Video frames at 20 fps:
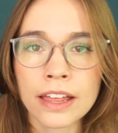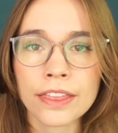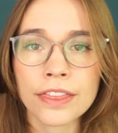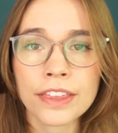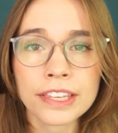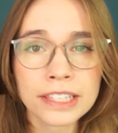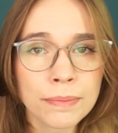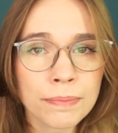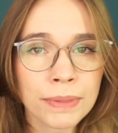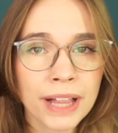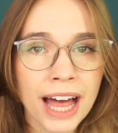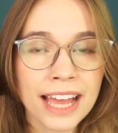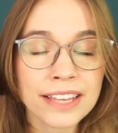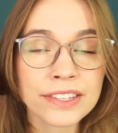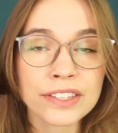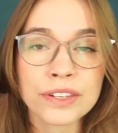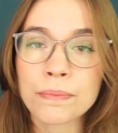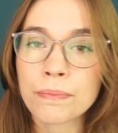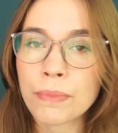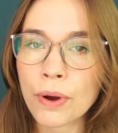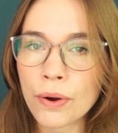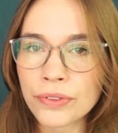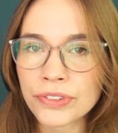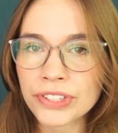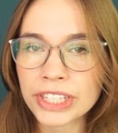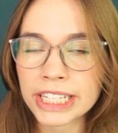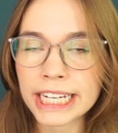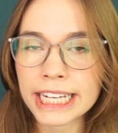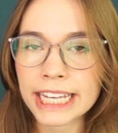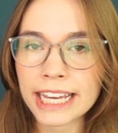This applies to both
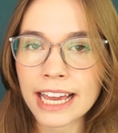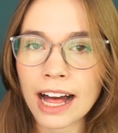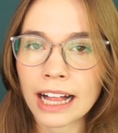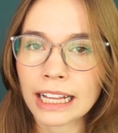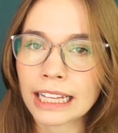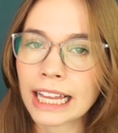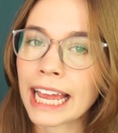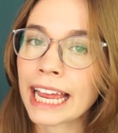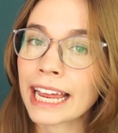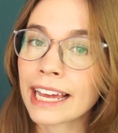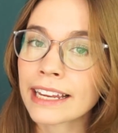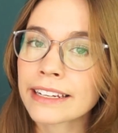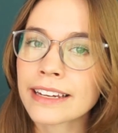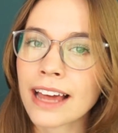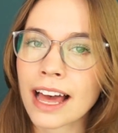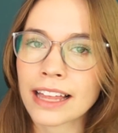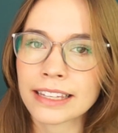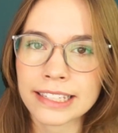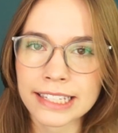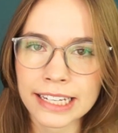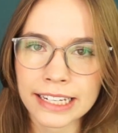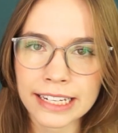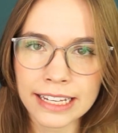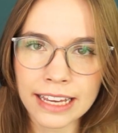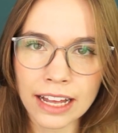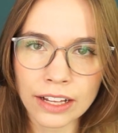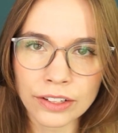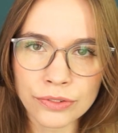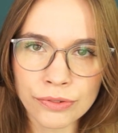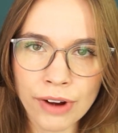CDL and
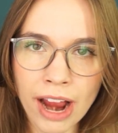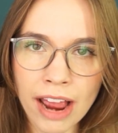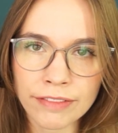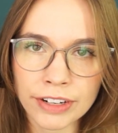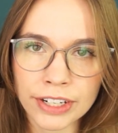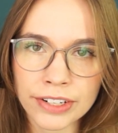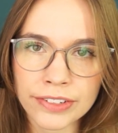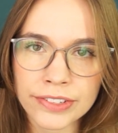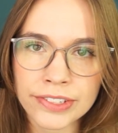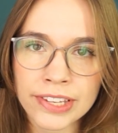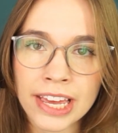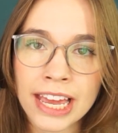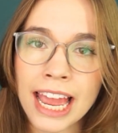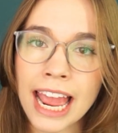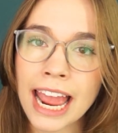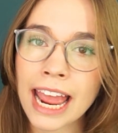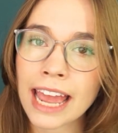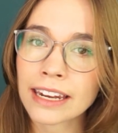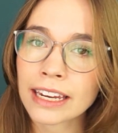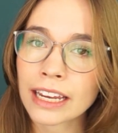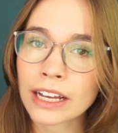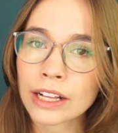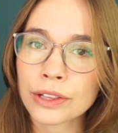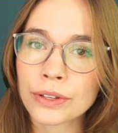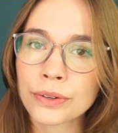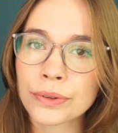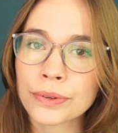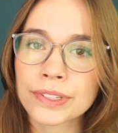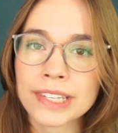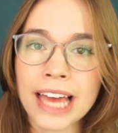non-CDL drivers and
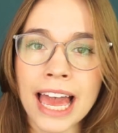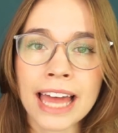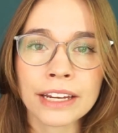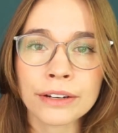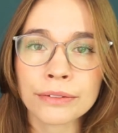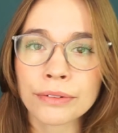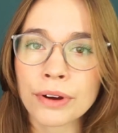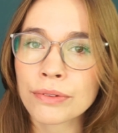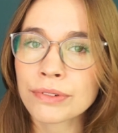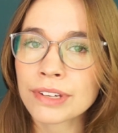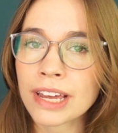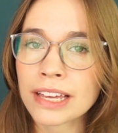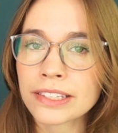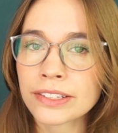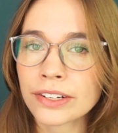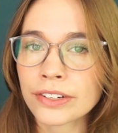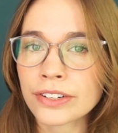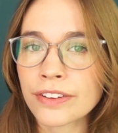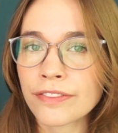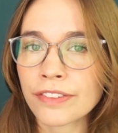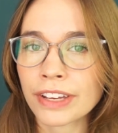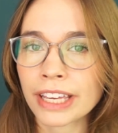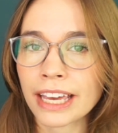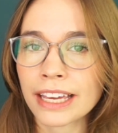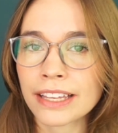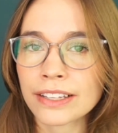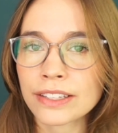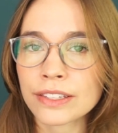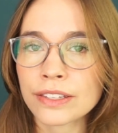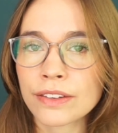includes any road test
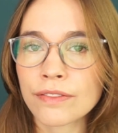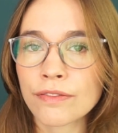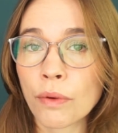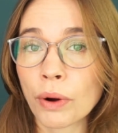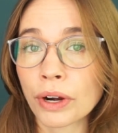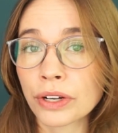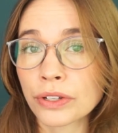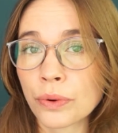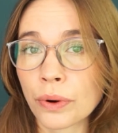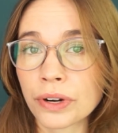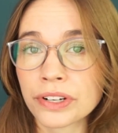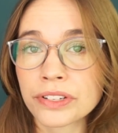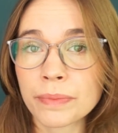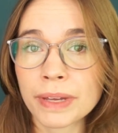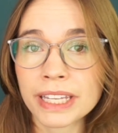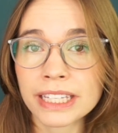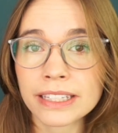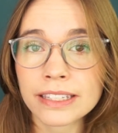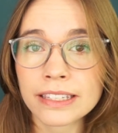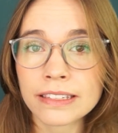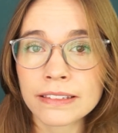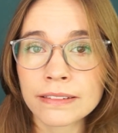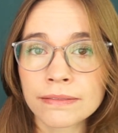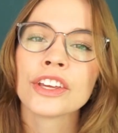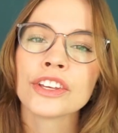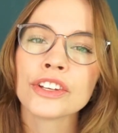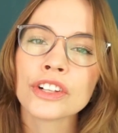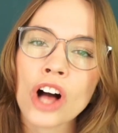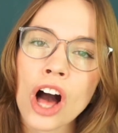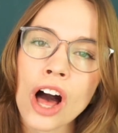certificates for endorsements.
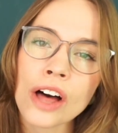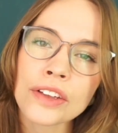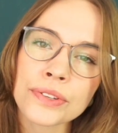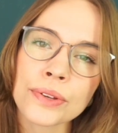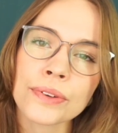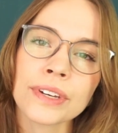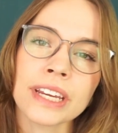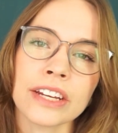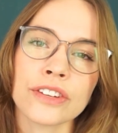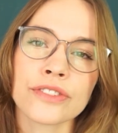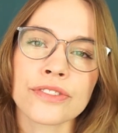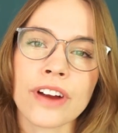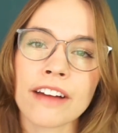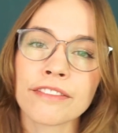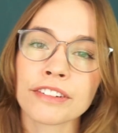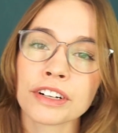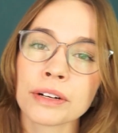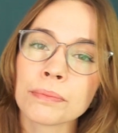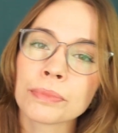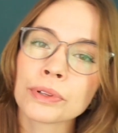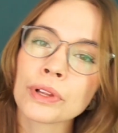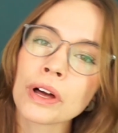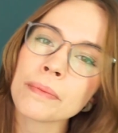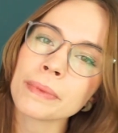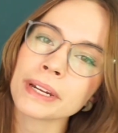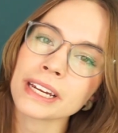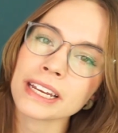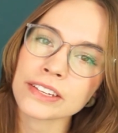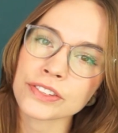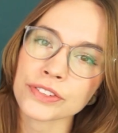You'll also need driver
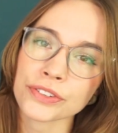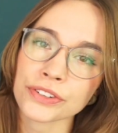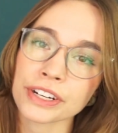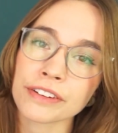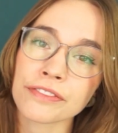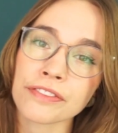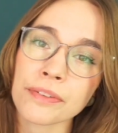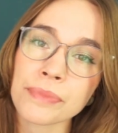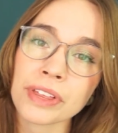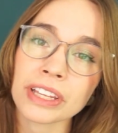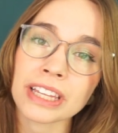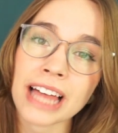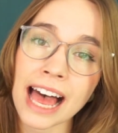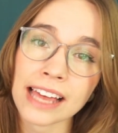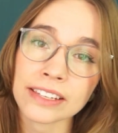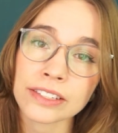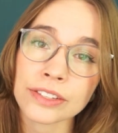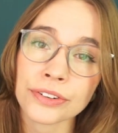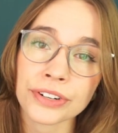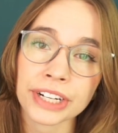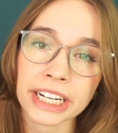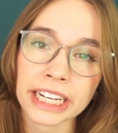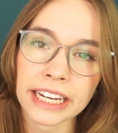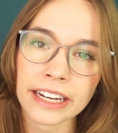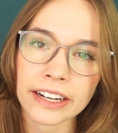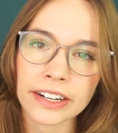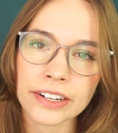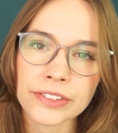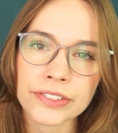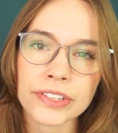employment history from the last 3
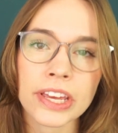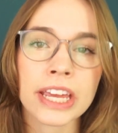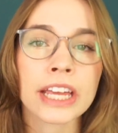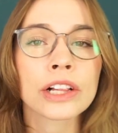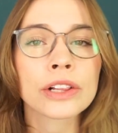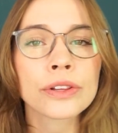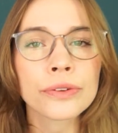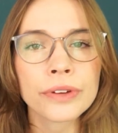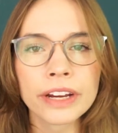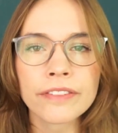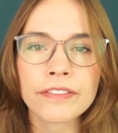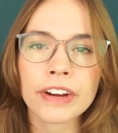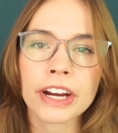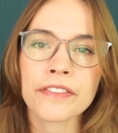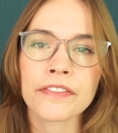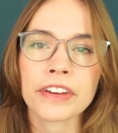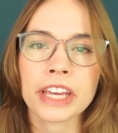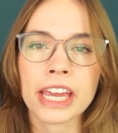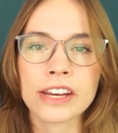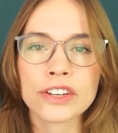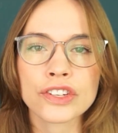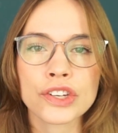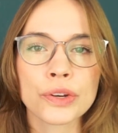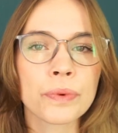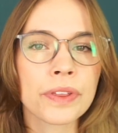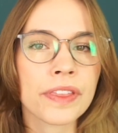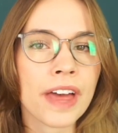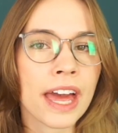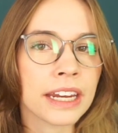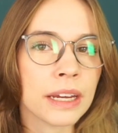years, including verification
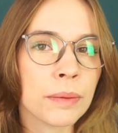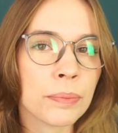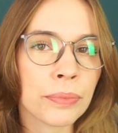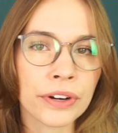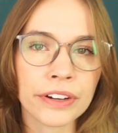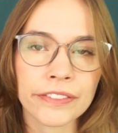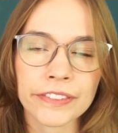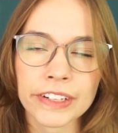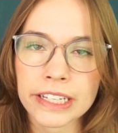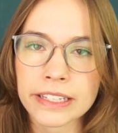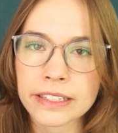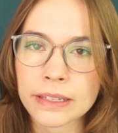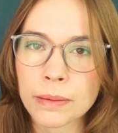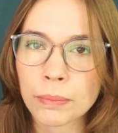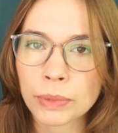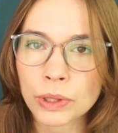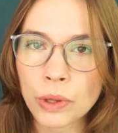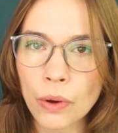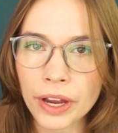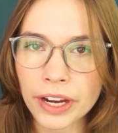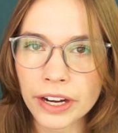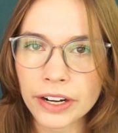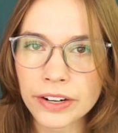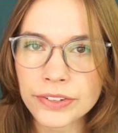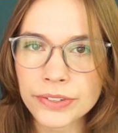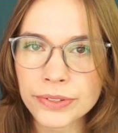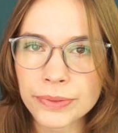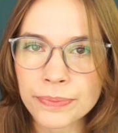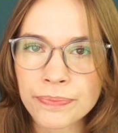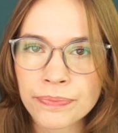with any previous
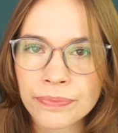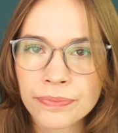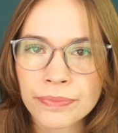employers.